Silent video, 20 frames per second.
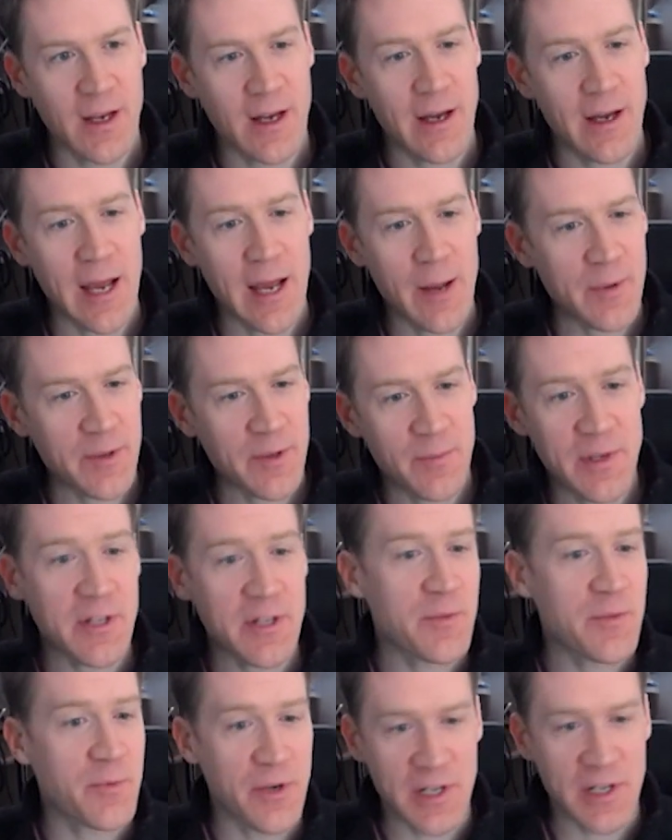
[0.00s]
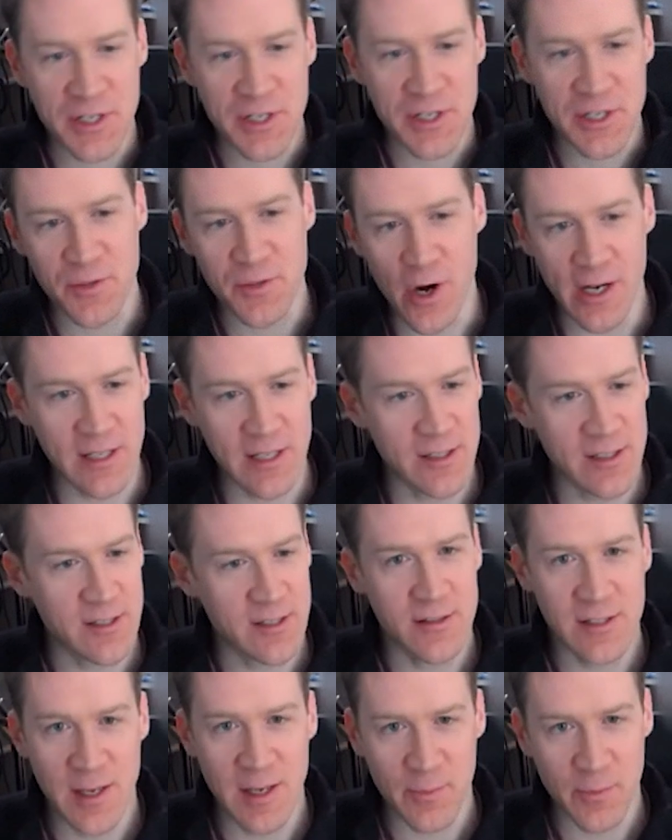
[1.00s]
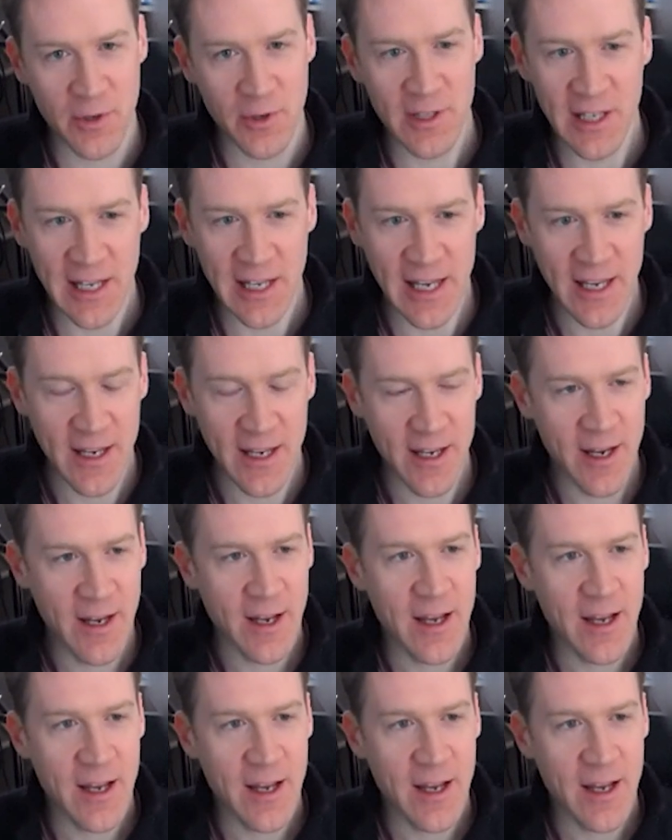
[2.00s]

I happened to be into prediction markets separately.